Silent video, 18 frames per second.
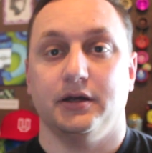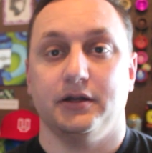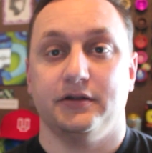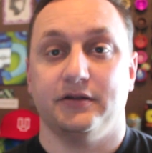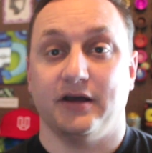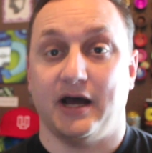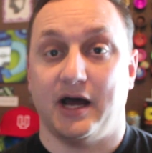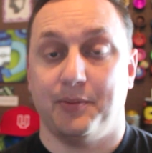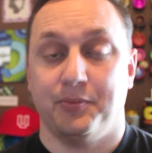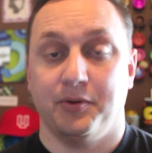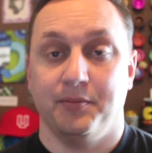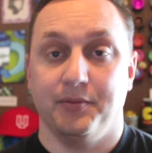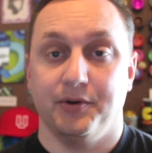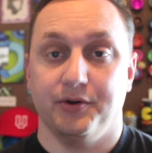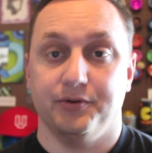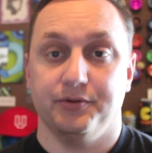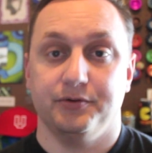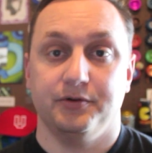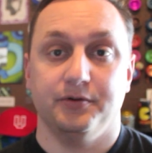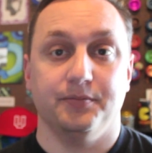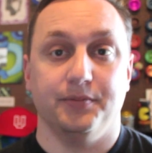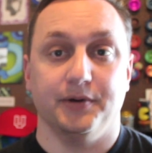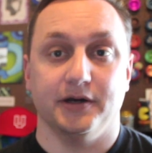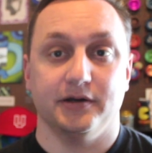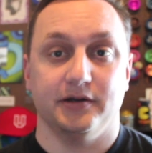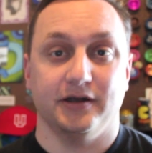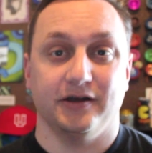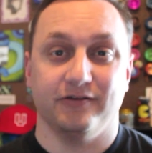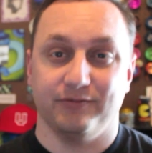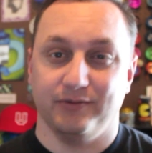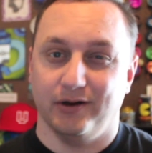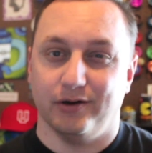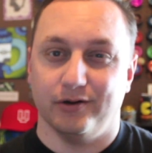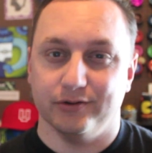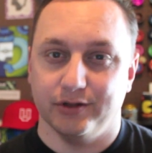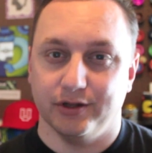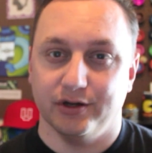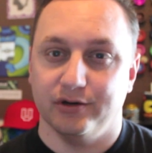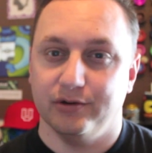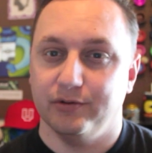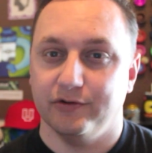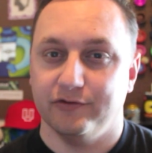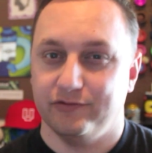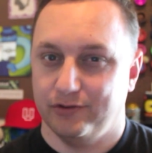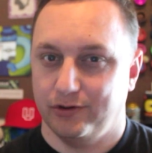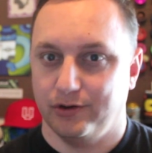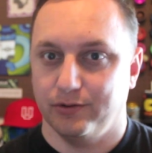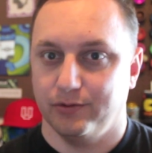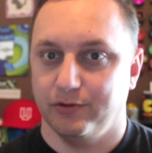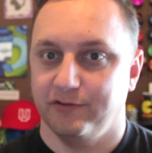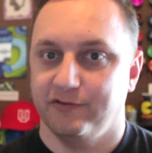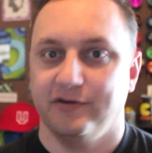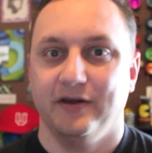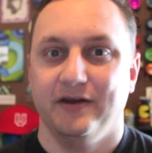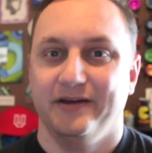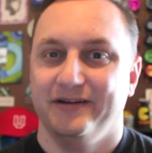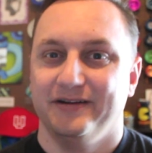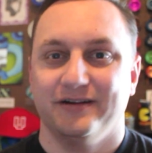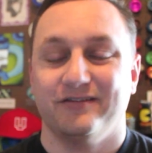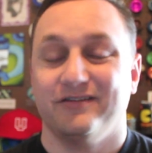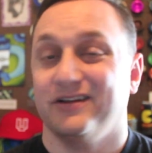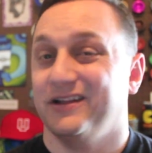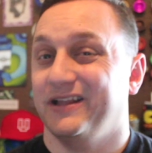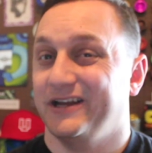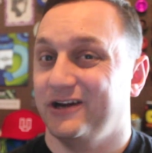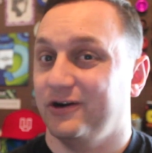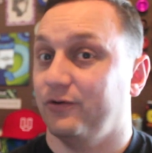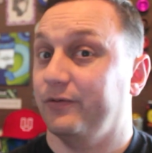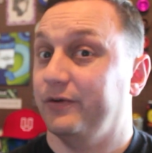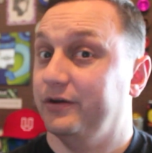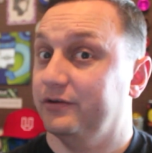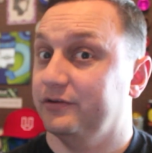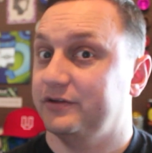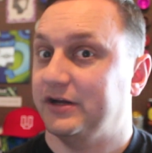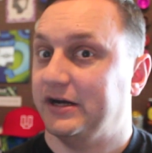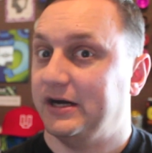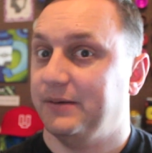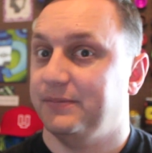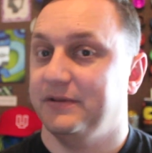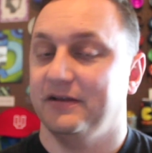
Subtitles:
top mode, but as we all know as yo-yoers, it's not like a real top.